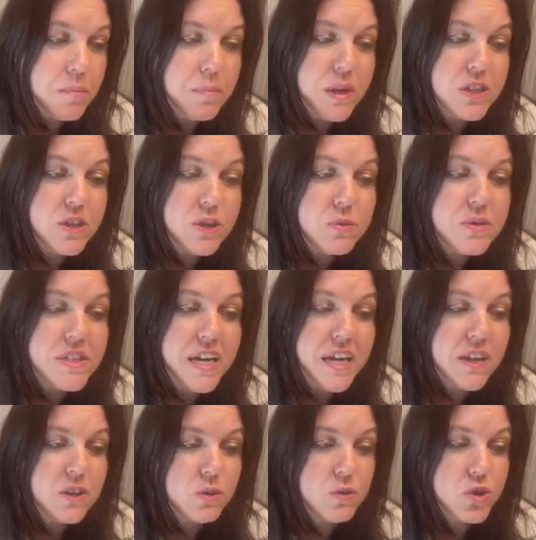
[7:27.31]
But you,
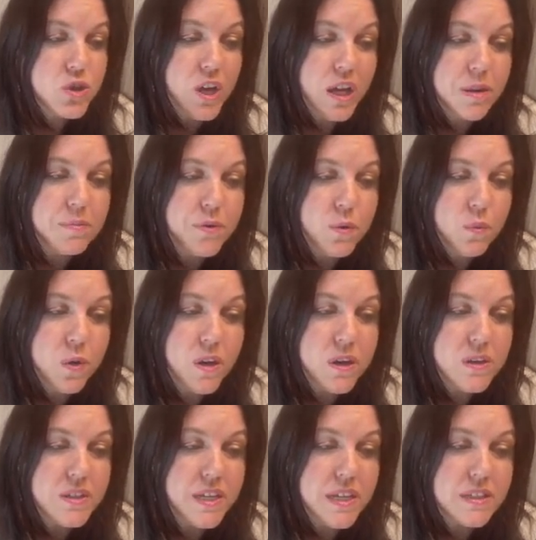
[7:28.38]
Daniel, shut up the
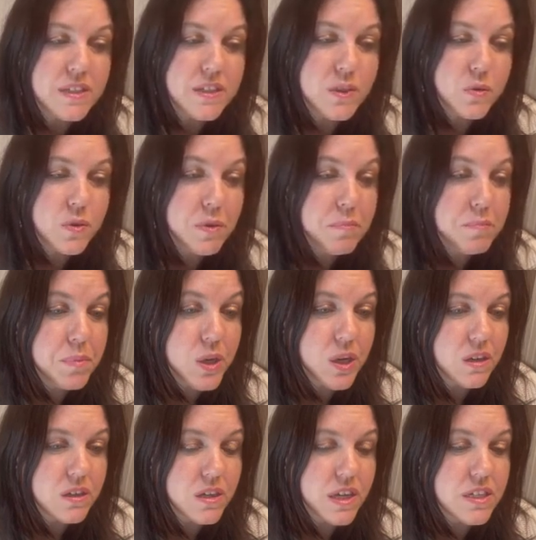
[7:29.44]
words and sealed the
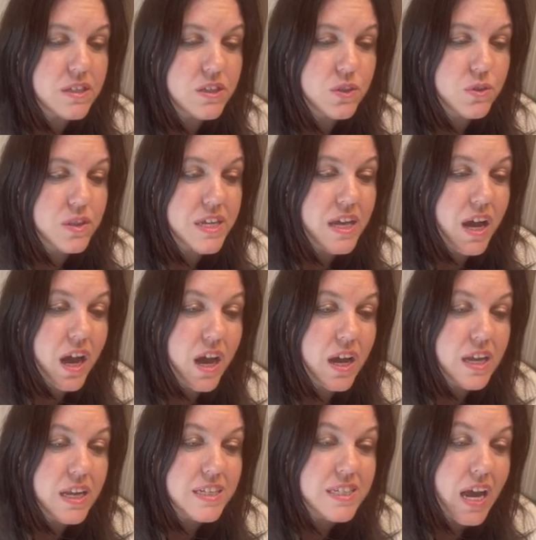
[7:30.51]
book until the
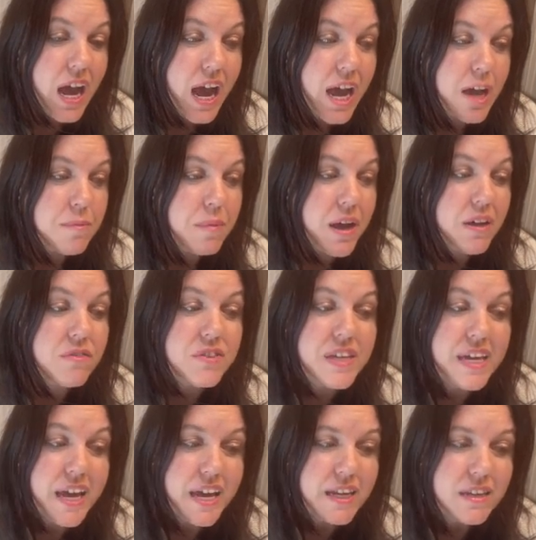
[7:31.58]
time of
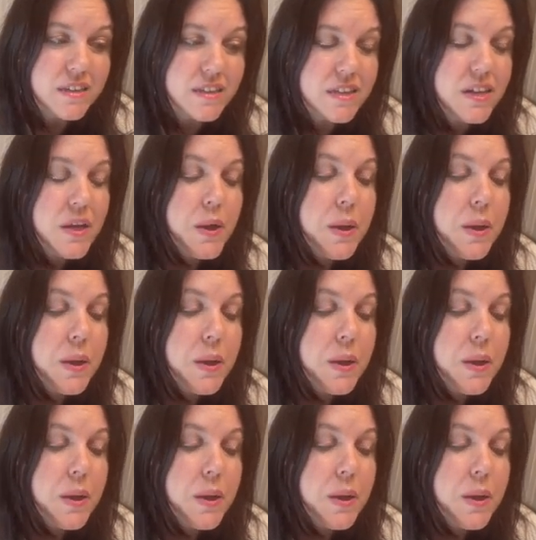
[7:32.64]
the end.